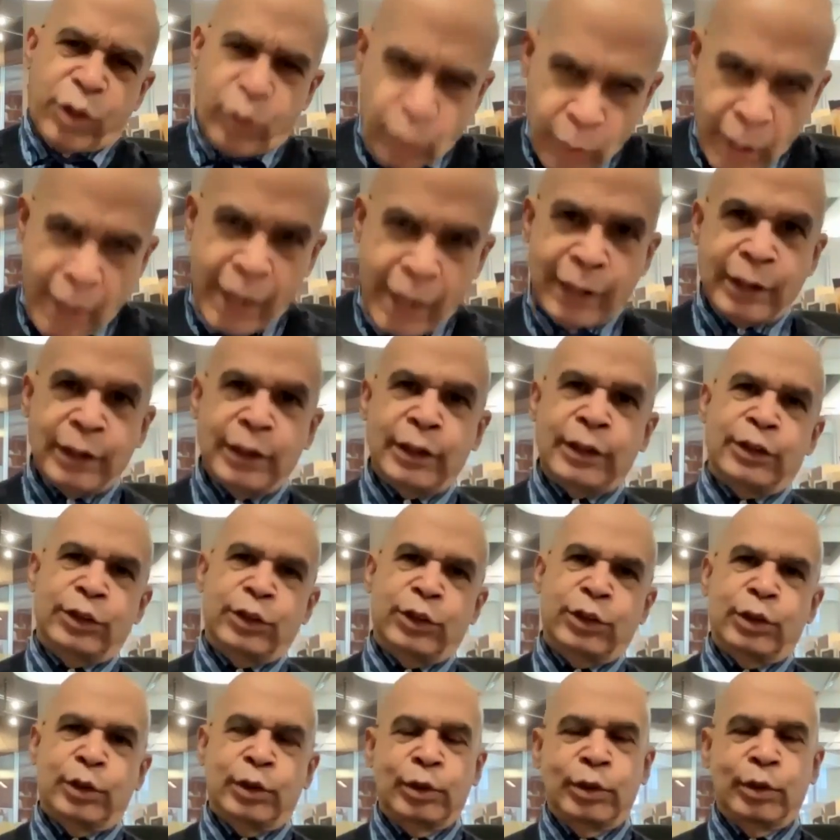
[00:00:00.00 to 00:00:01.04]
threatened
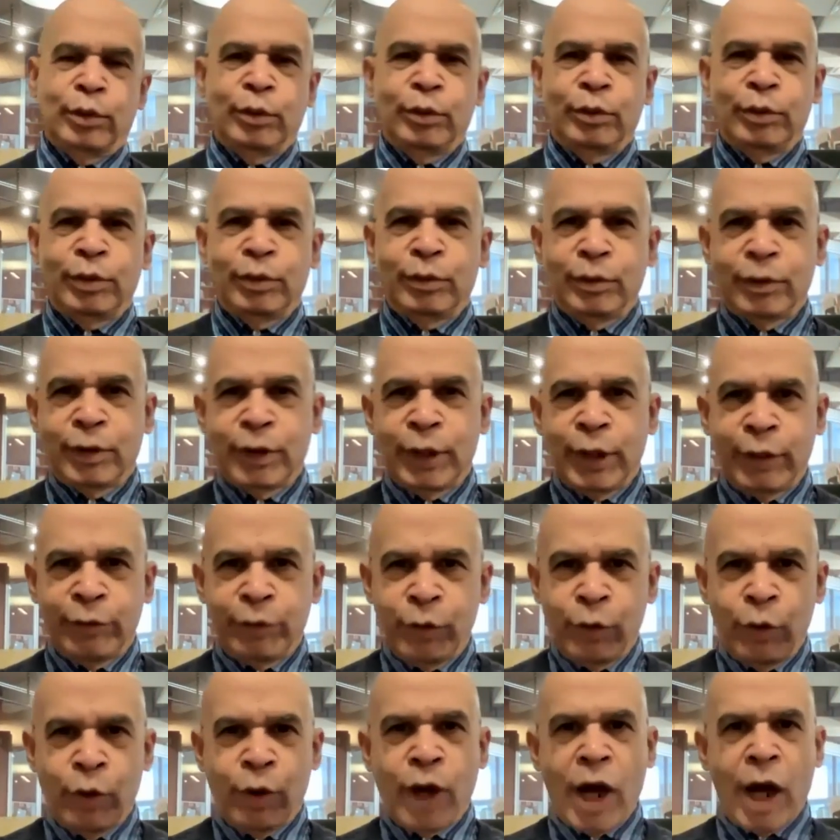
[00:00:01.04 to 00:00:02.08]
to, if
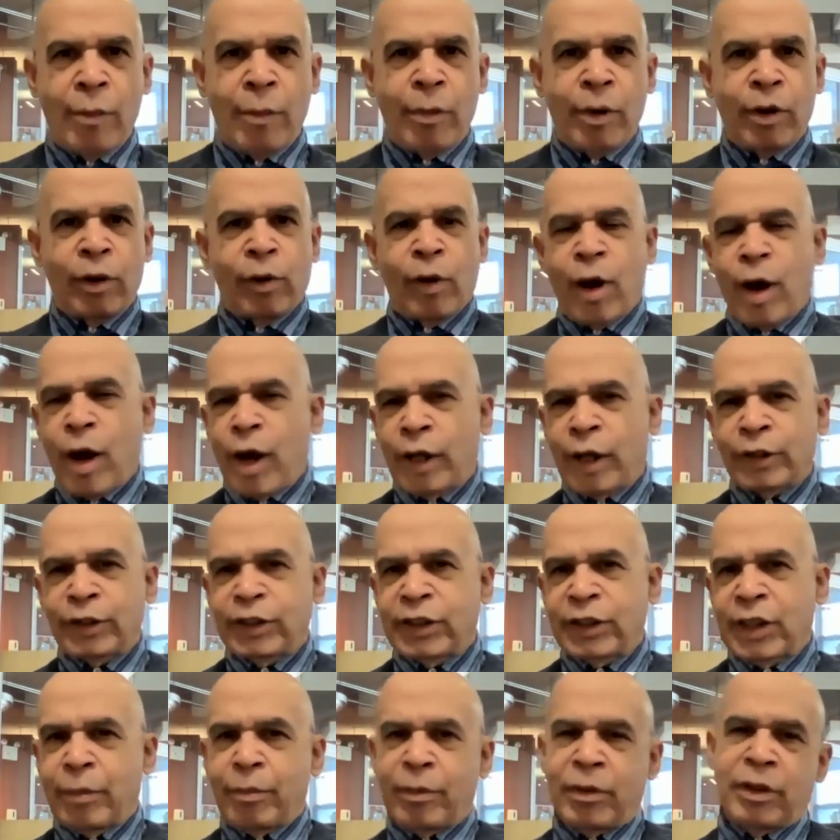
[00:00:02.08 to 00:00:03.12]
you come
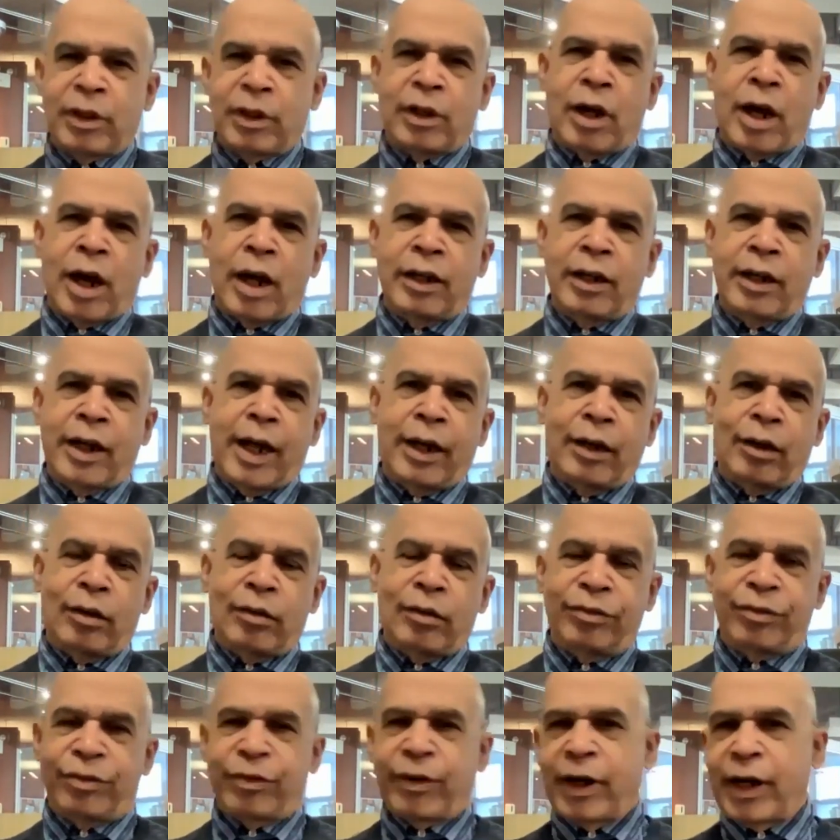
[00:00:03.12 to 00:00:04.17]
across some of our
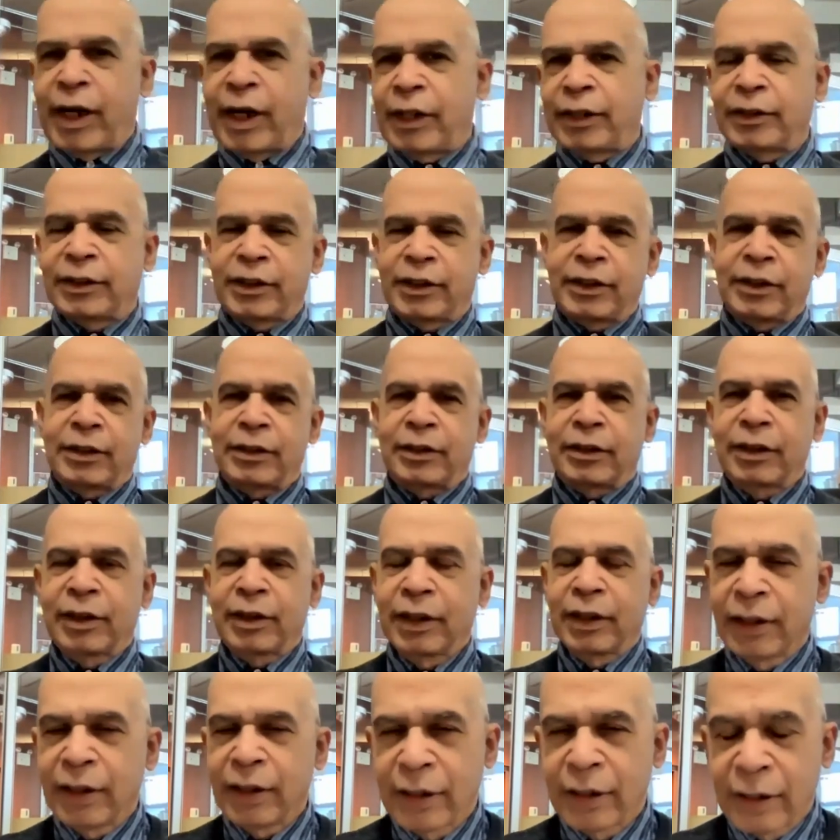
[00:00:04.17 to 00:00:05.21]
NATO friends in
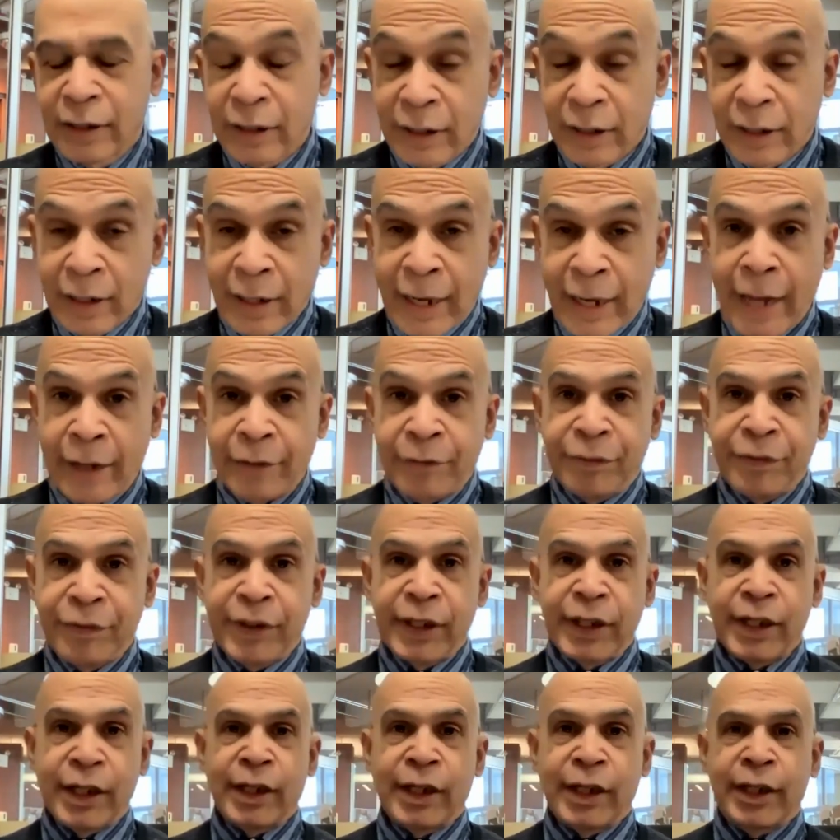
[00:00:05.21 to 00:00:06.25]

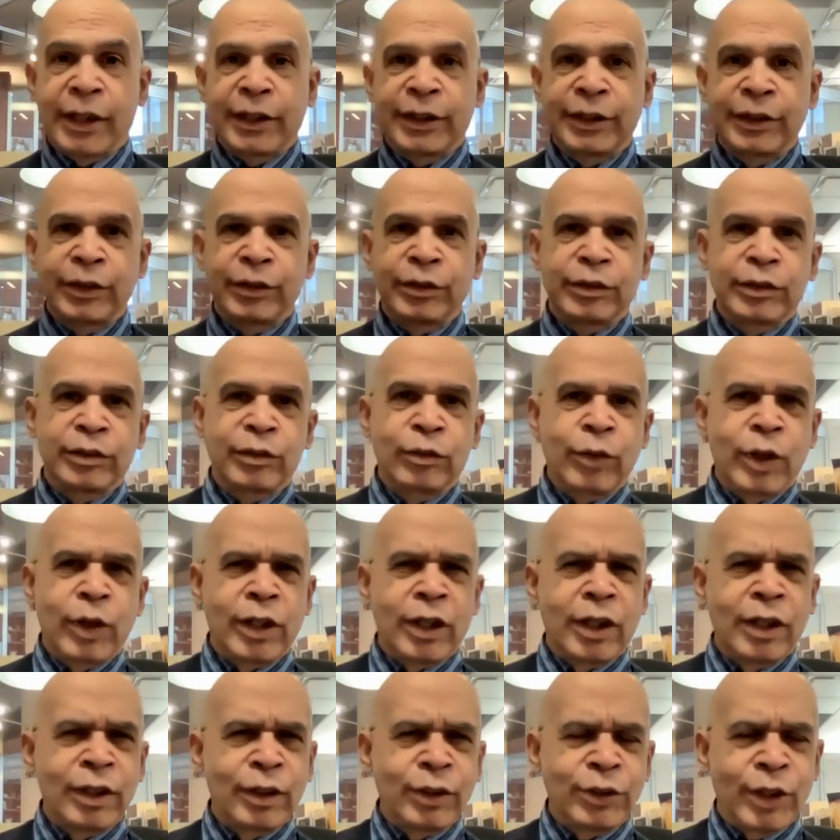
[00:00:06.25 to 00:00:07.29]
Latvia and what
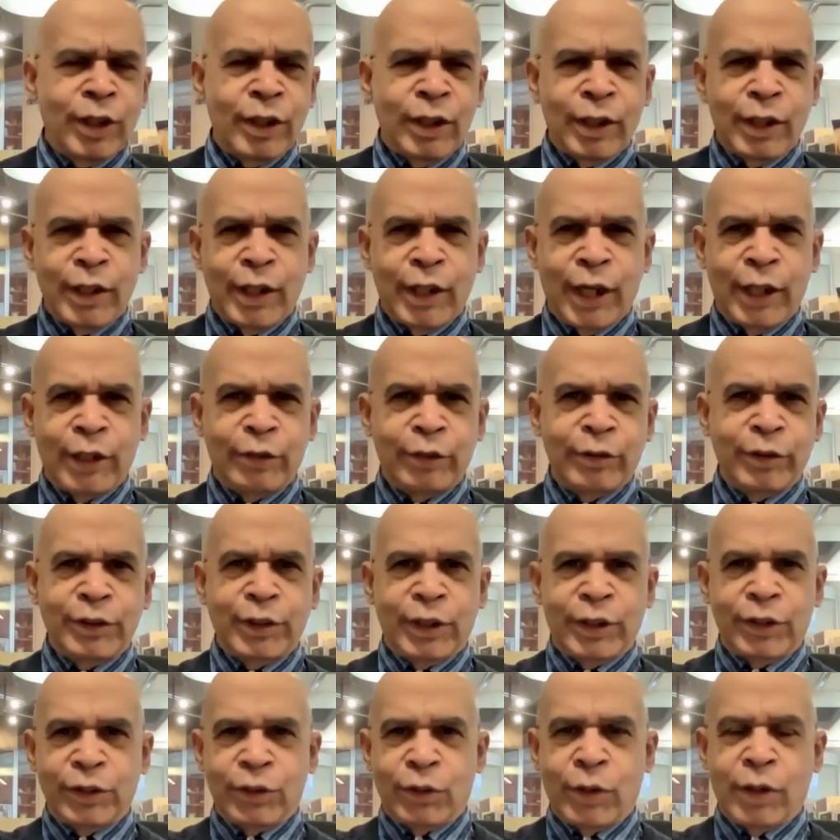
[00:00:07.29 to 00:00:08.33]
are those other countries
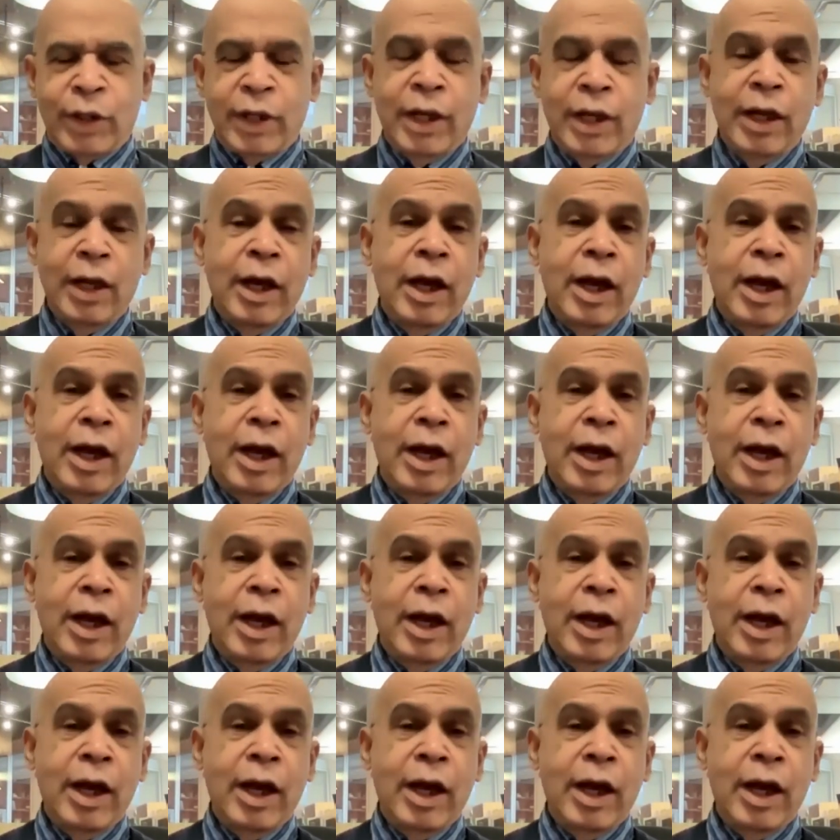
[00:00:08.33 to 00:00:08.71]
that join?